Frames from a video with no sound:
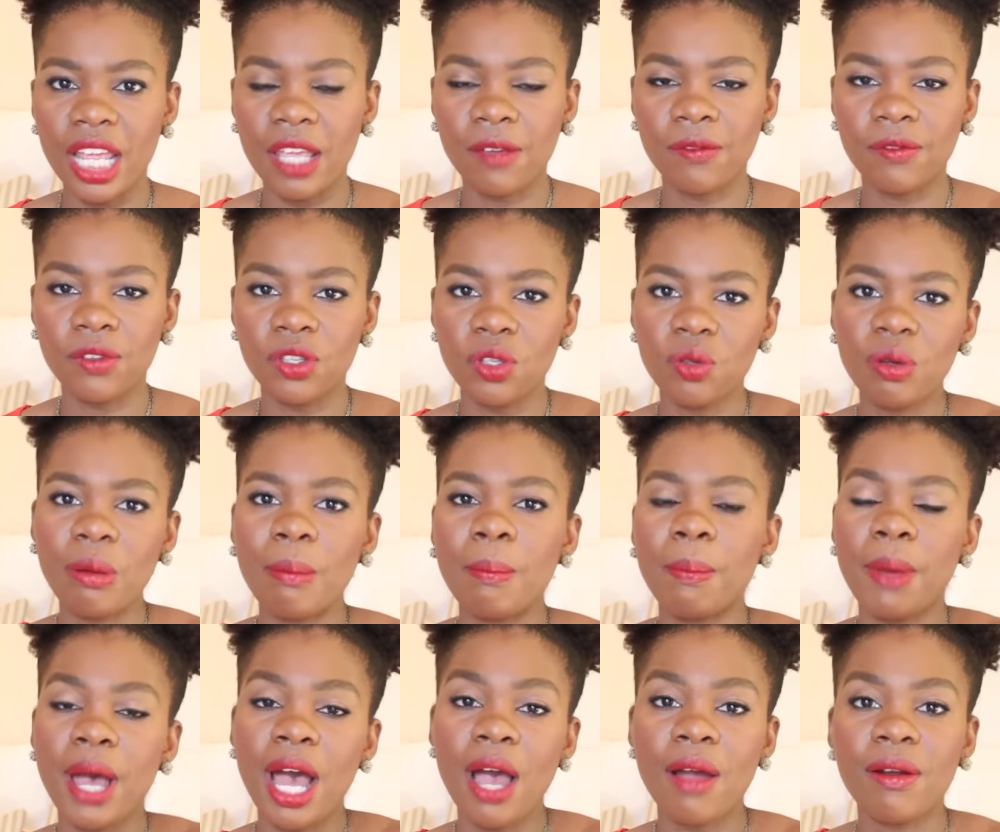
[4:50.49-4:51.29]
if you
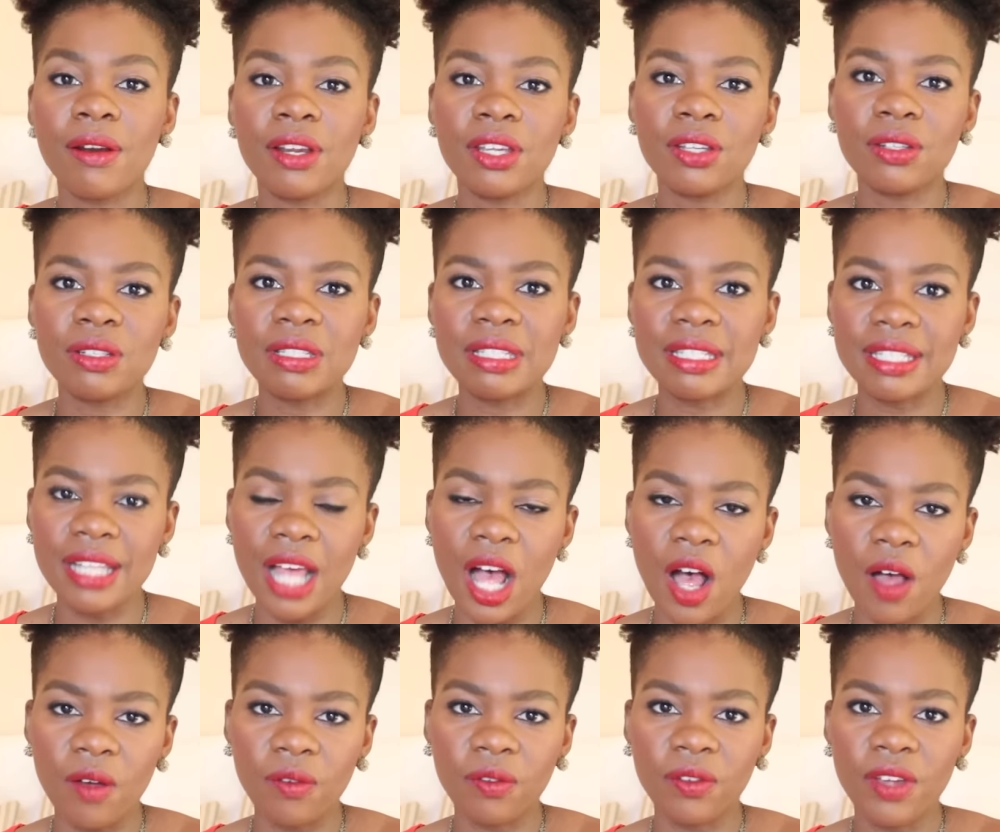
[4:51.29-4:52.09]
empower
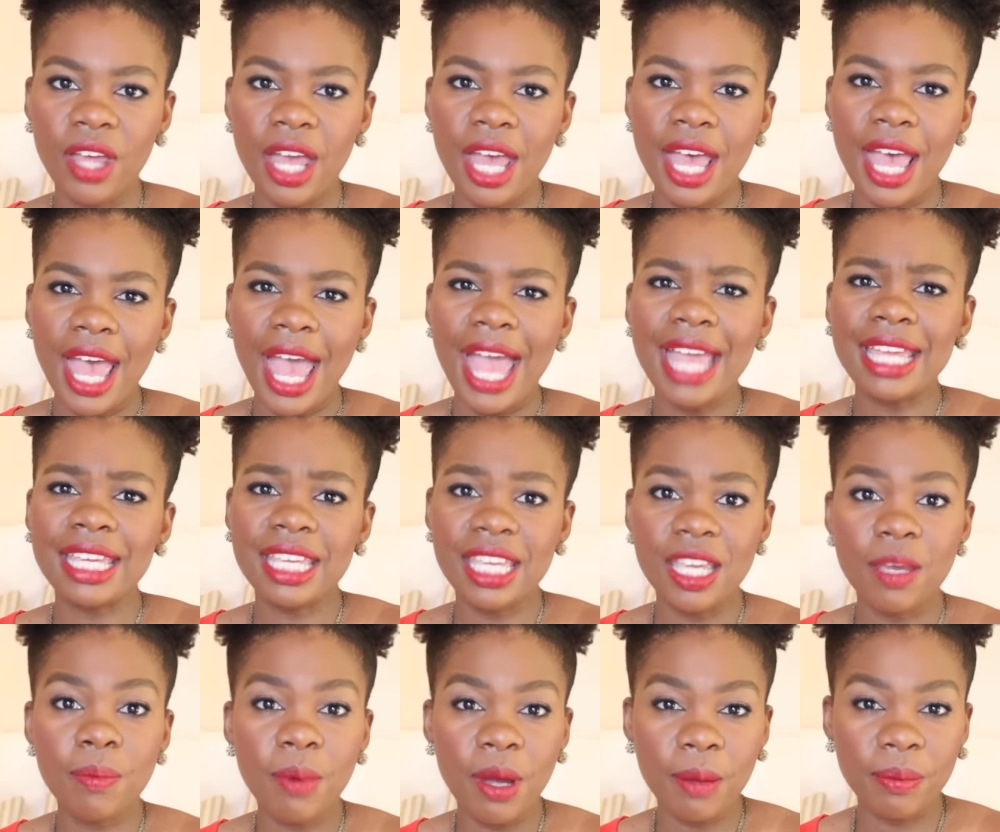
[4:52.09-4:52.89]
yourself and
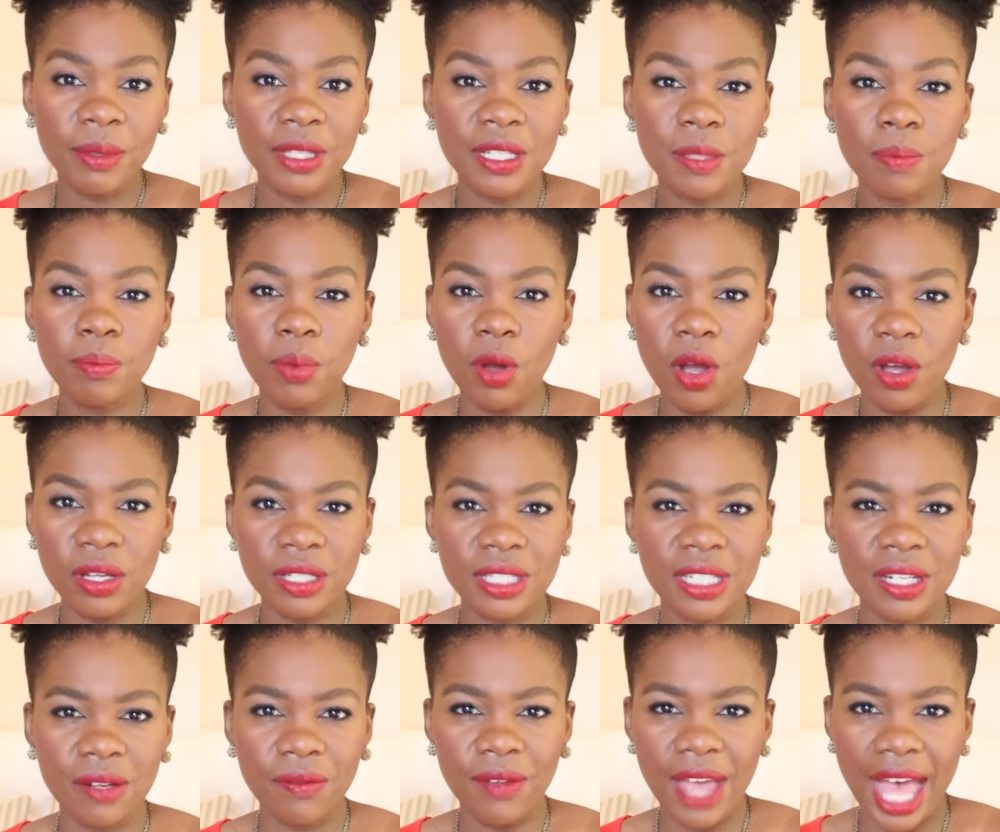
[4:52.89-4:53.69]
keep up this
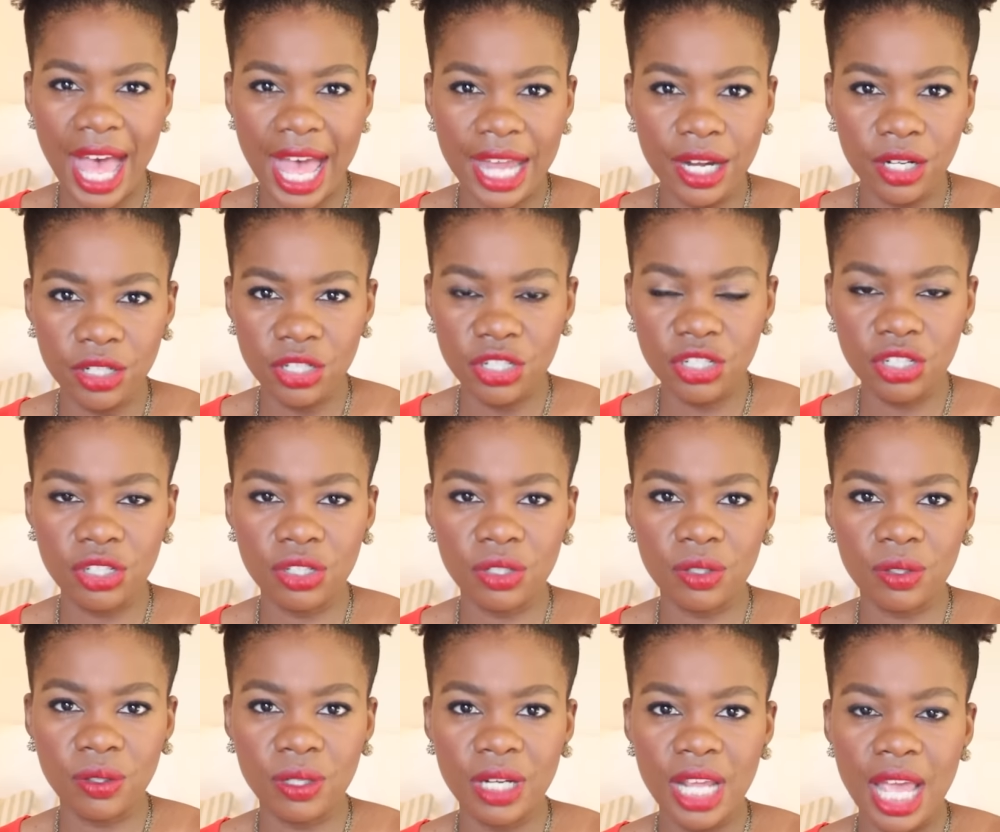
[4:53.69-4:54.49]
positive
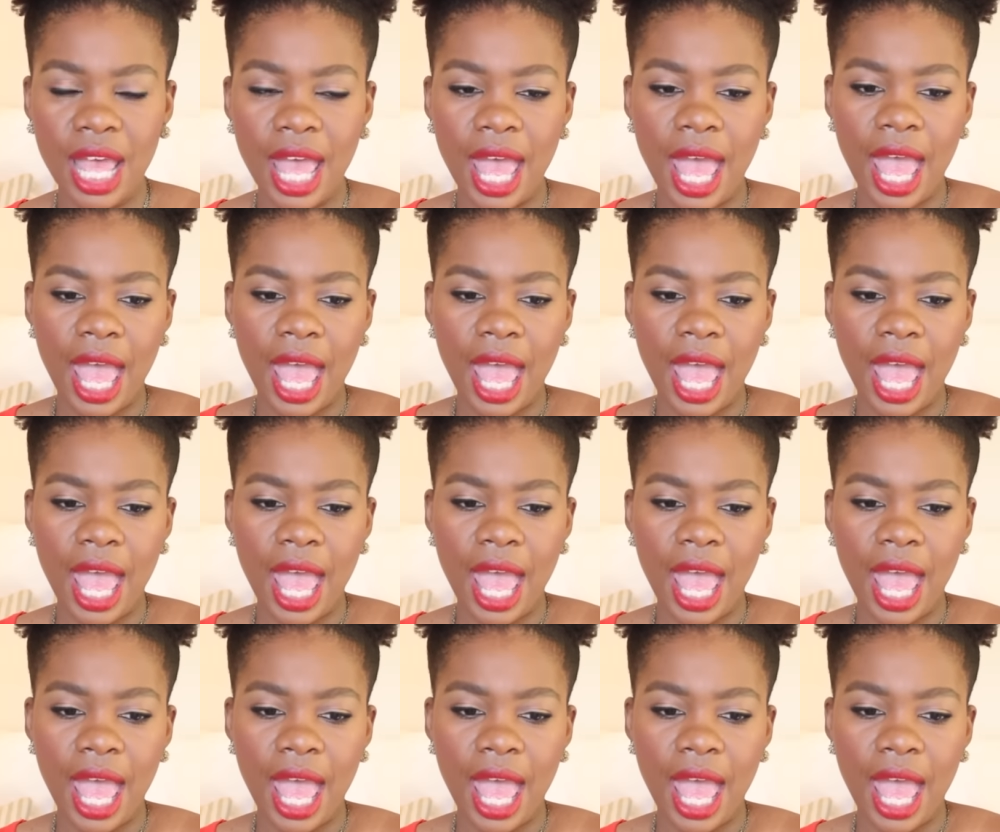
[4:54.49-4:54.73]
attitude,